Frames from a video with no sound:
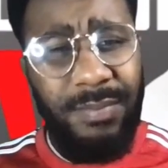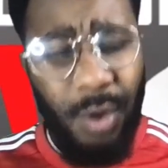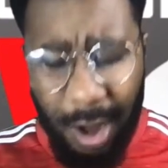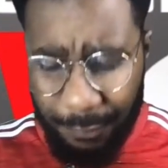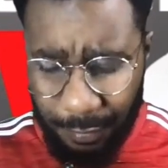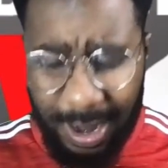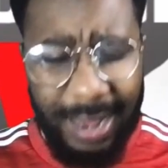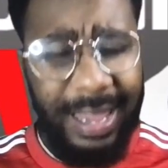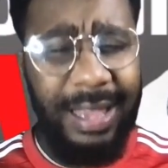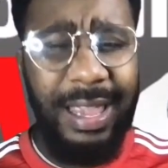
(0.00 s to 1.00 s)
going through
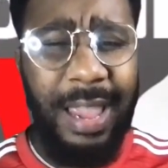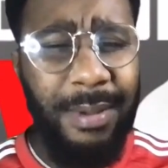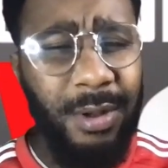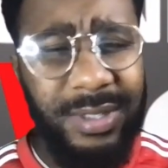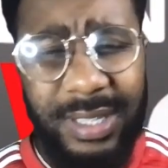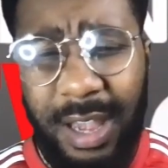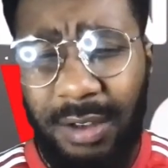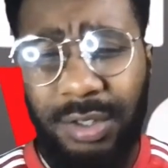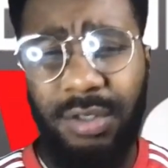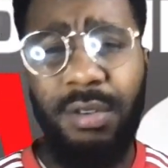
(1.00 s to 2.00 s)
that game
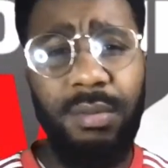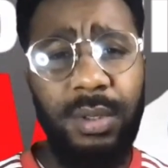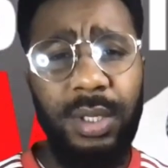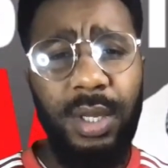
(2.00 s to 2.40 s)
unscathed, you know.